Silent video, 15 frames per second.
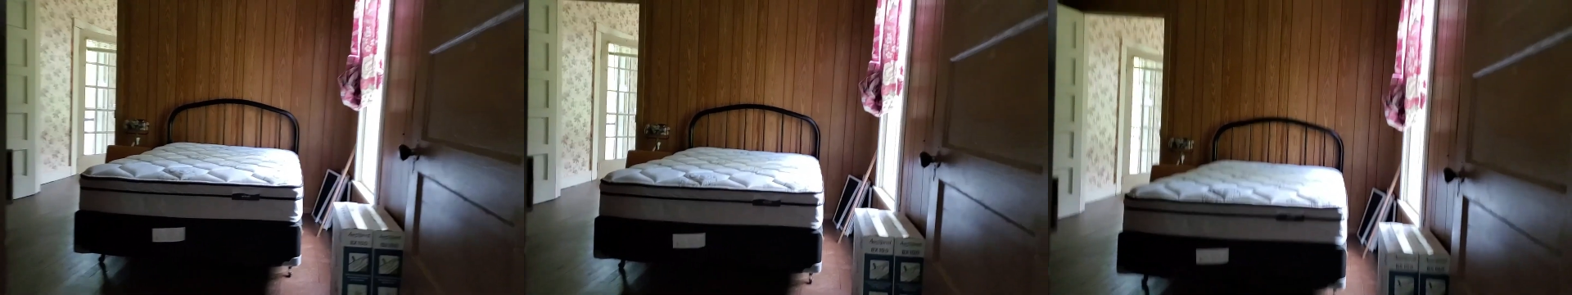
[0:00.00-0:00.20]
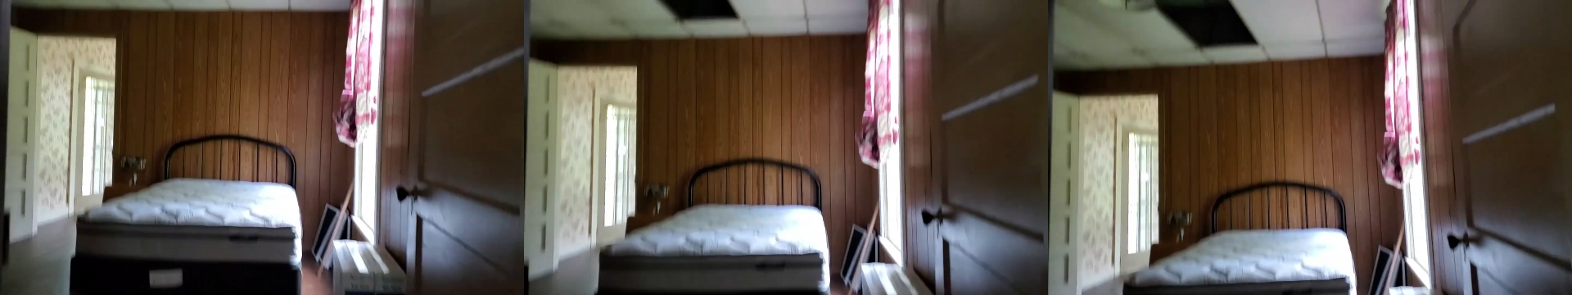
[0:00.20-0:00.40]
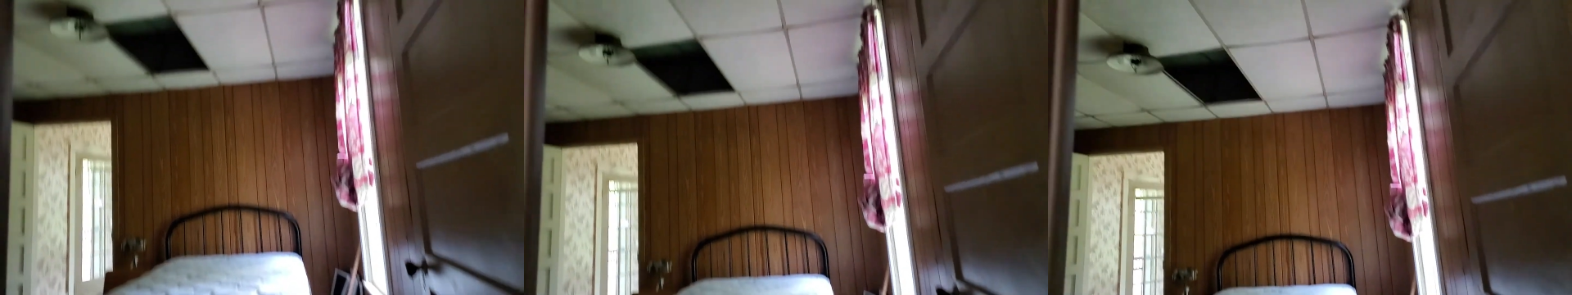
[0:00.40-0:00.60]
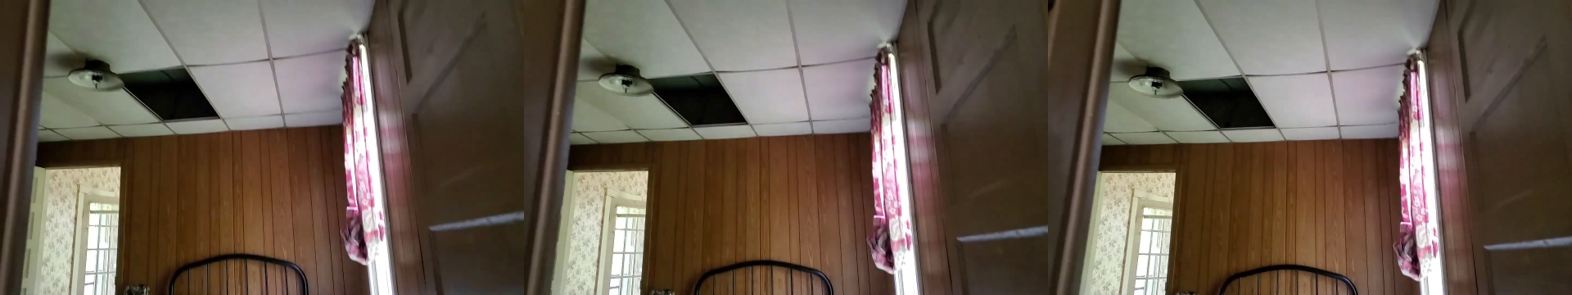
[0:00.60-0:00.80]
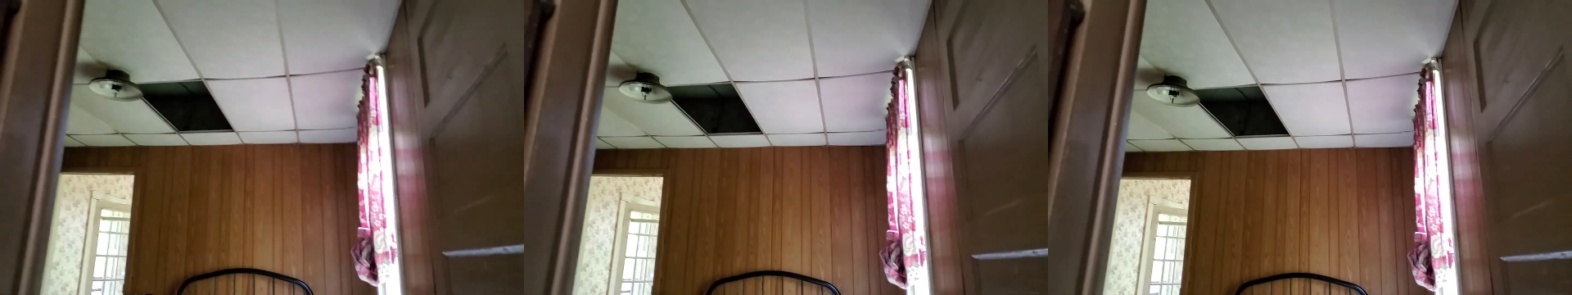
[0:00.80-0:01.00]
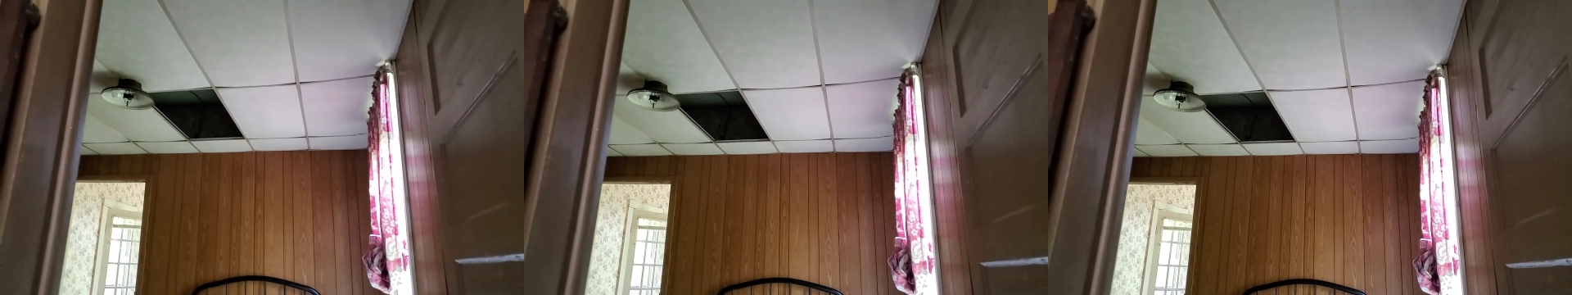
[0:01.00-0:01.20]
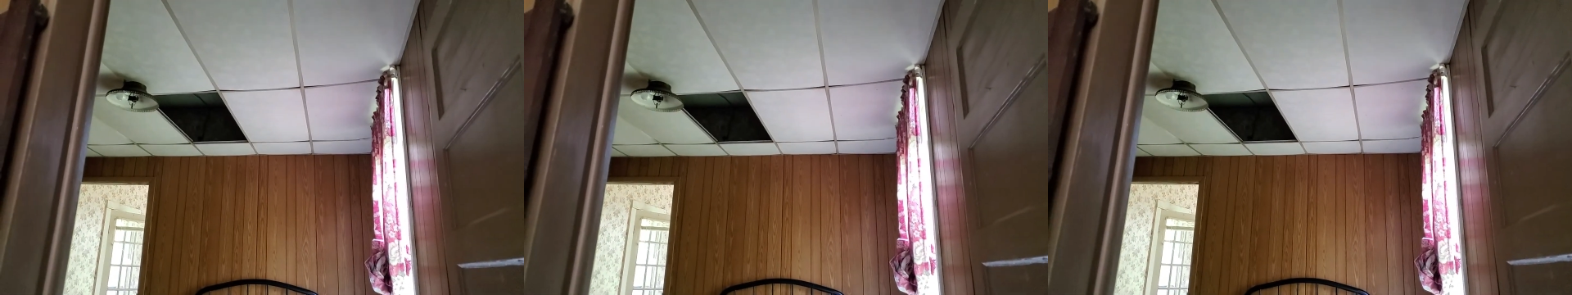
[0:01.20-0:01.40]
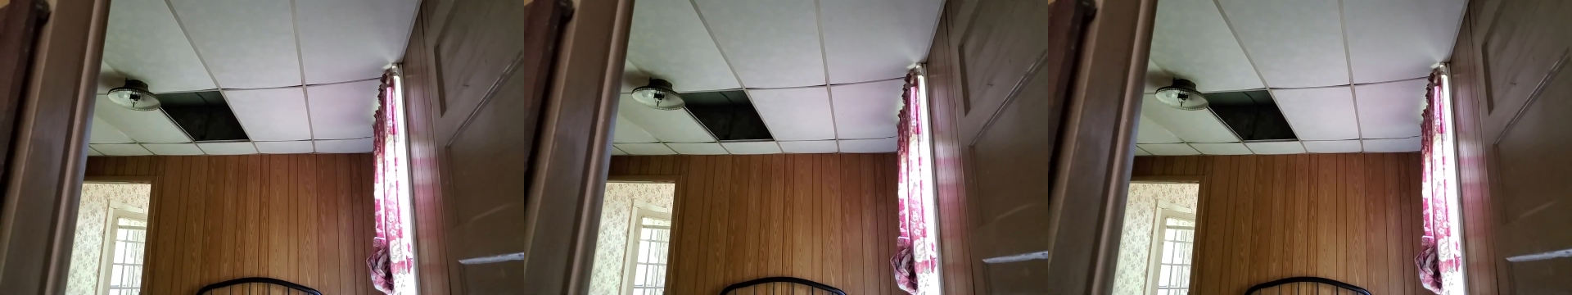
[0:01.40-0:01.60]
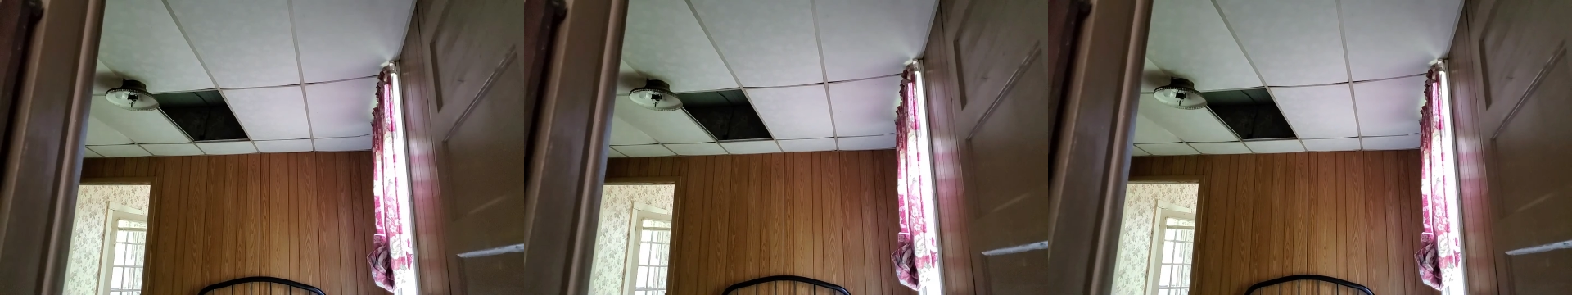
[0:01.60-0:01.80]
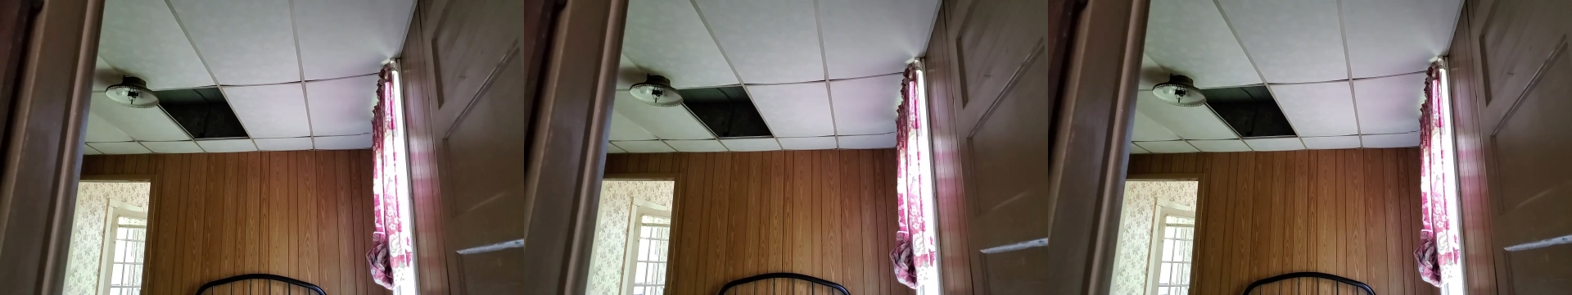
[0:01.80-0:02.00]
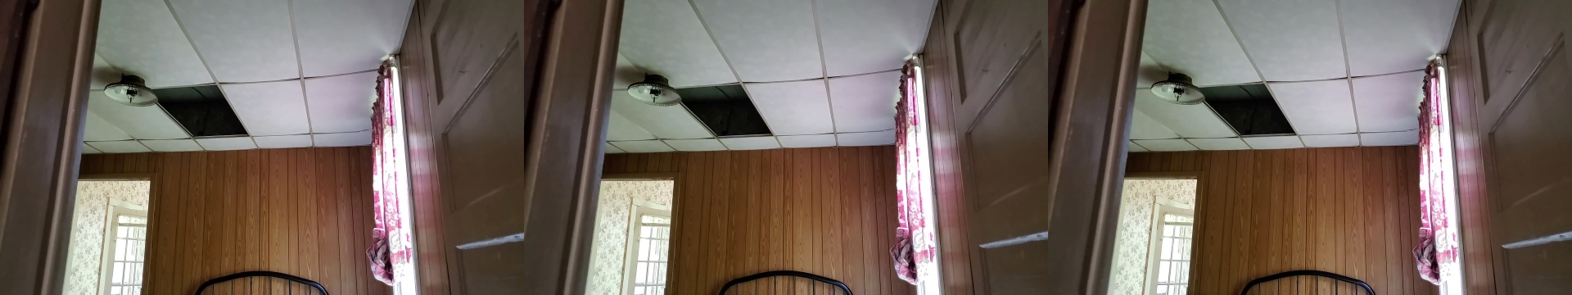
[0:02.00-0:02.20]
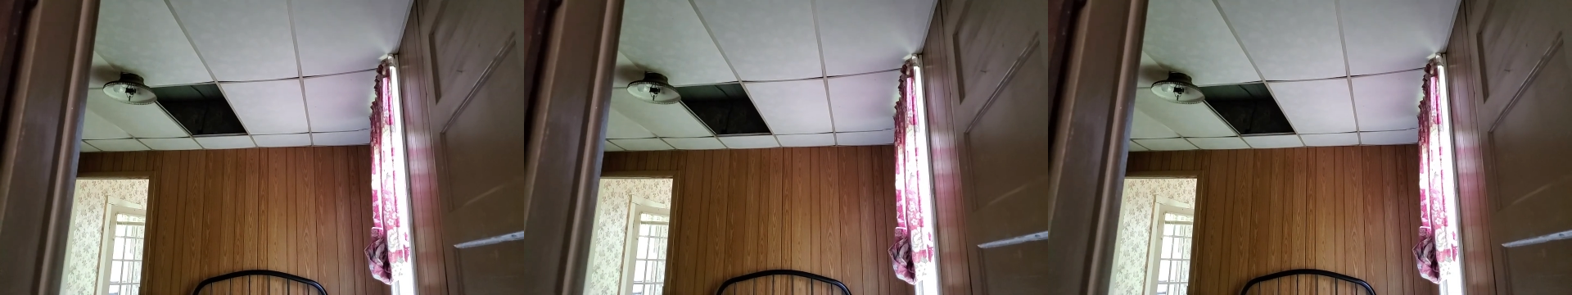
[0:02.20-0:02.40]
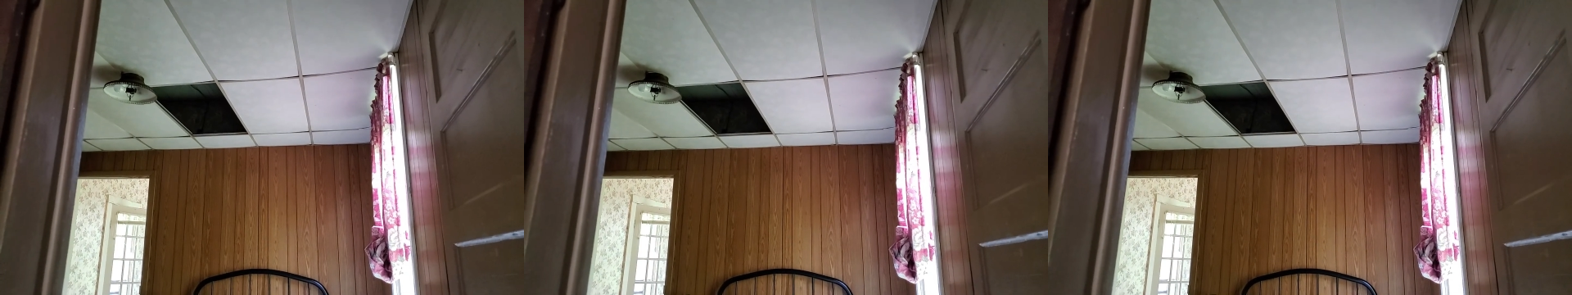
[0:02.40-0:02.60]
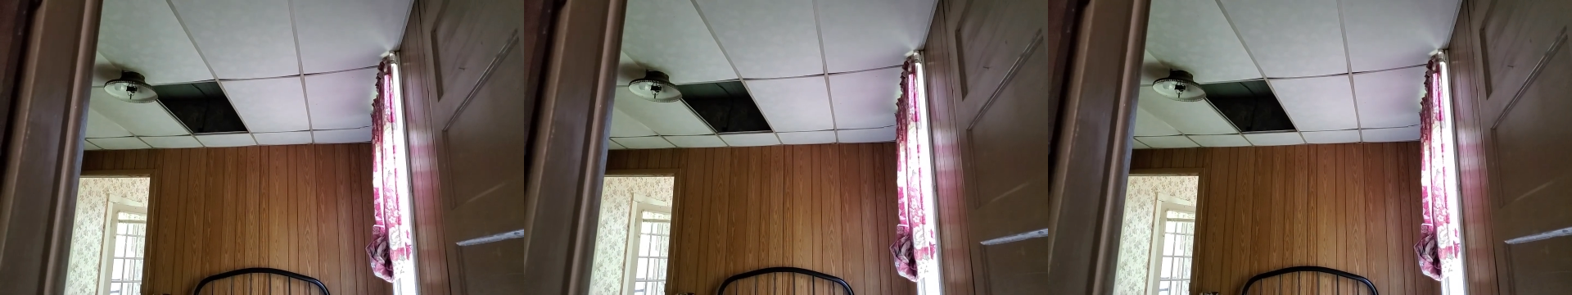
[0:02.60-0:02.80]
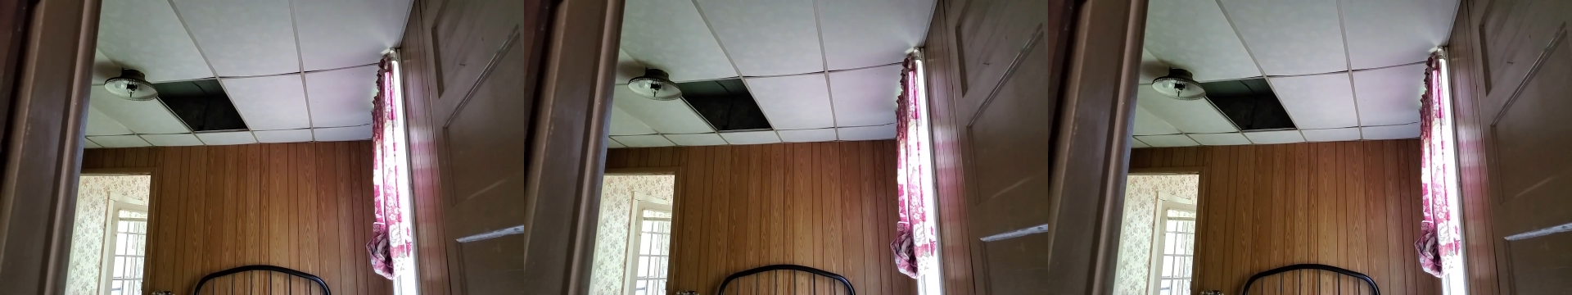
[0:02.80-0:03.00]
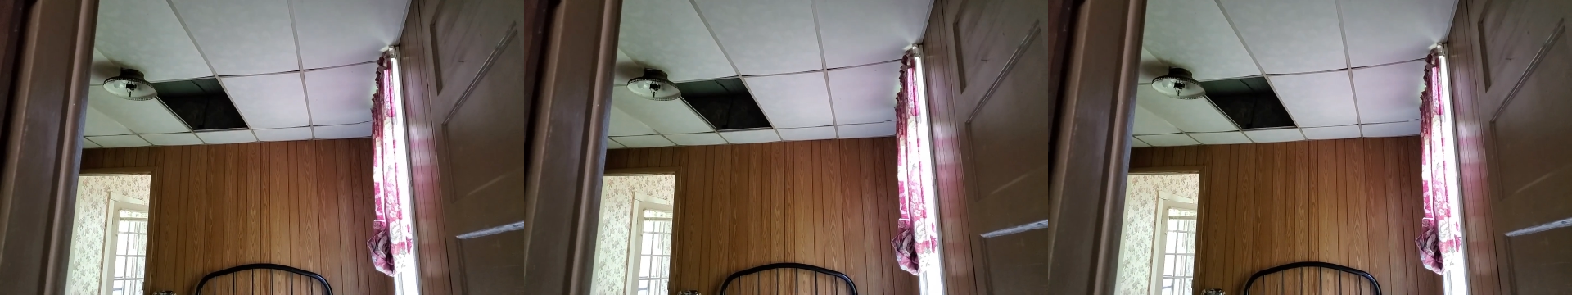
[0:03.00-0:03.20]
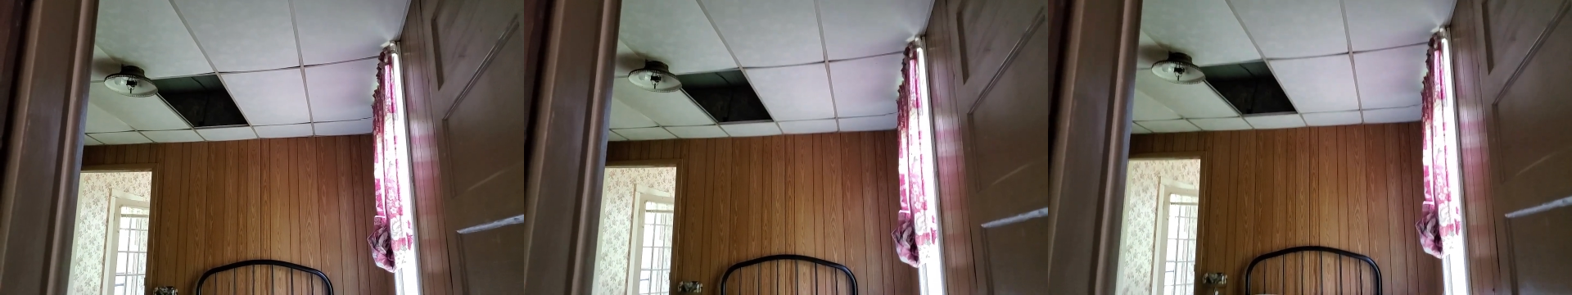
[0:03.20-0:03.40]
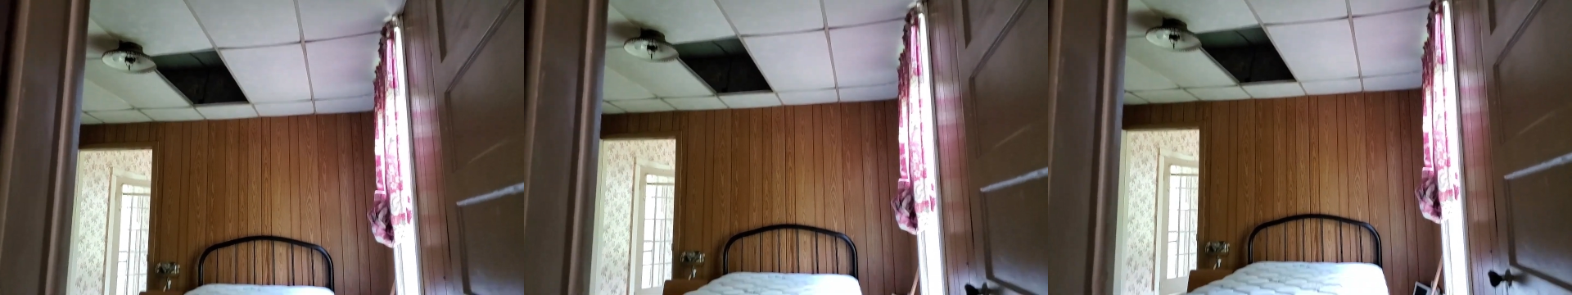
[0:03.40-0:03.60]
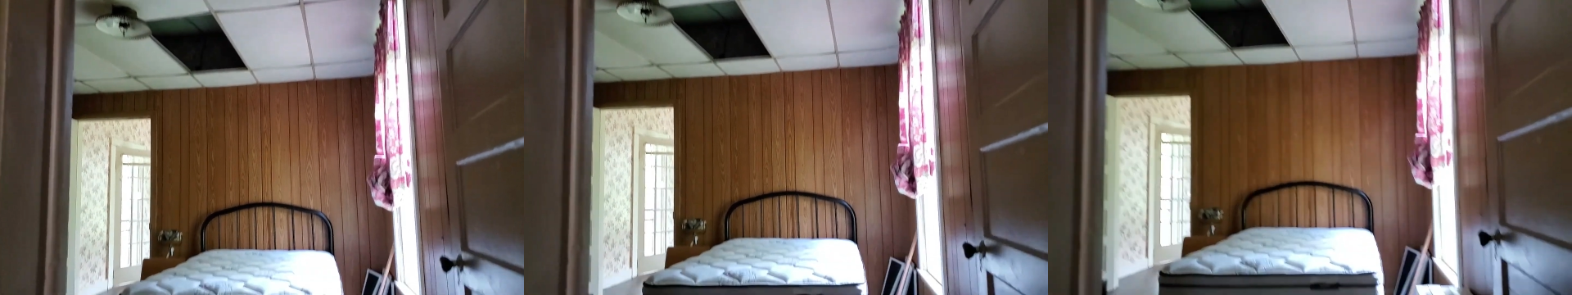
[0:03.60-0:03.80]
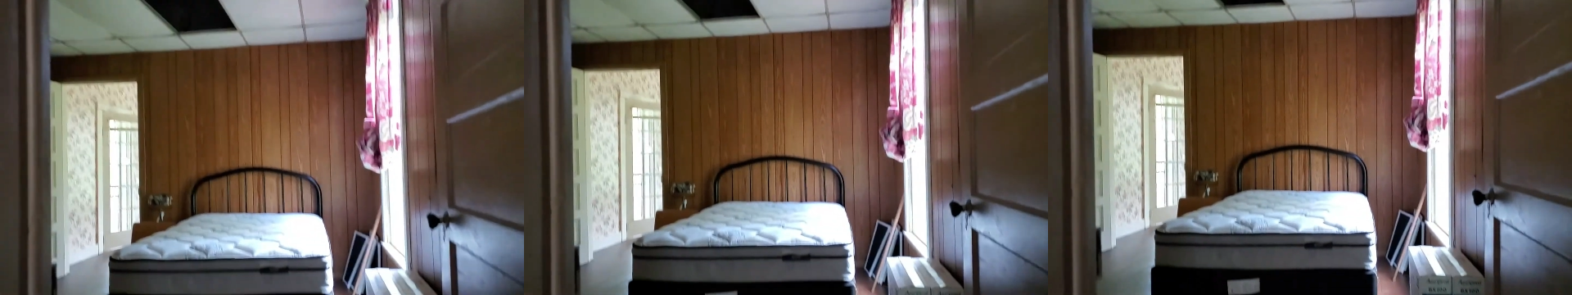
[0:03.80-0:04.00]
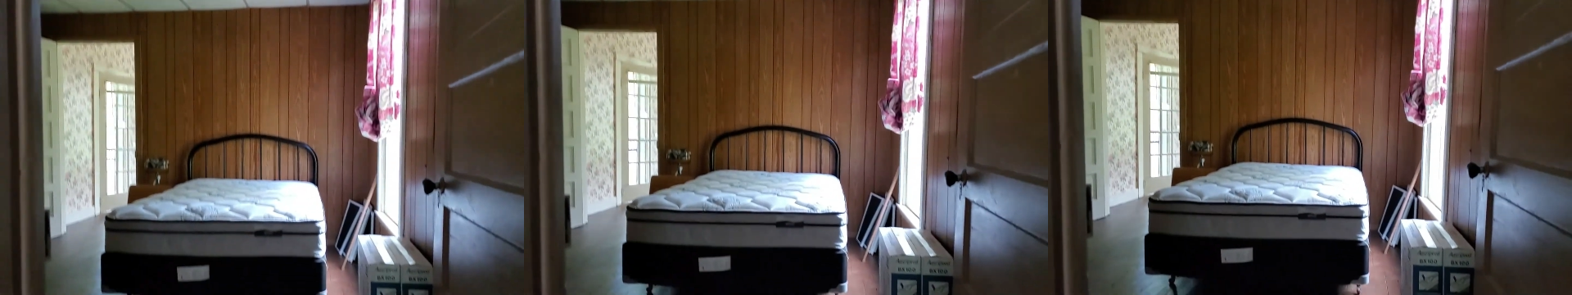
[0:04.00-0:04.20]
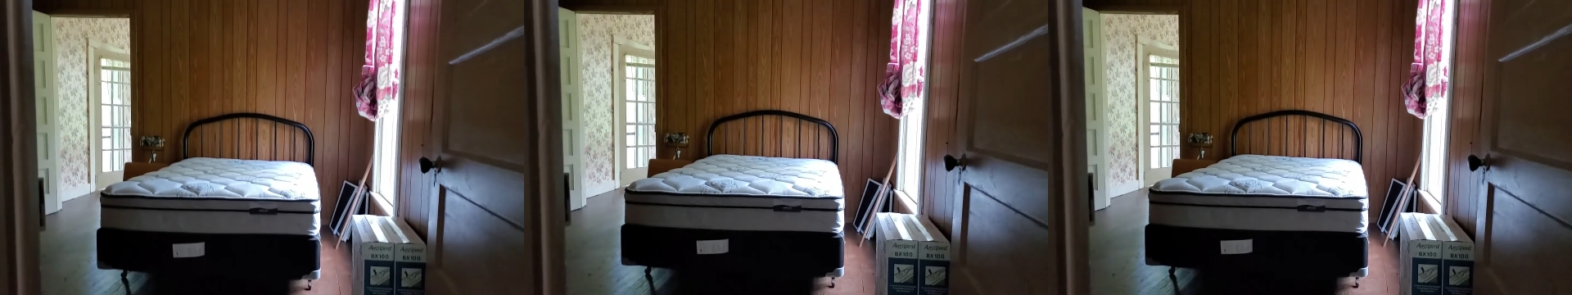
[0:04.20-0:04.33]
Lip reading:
(no speaker visible)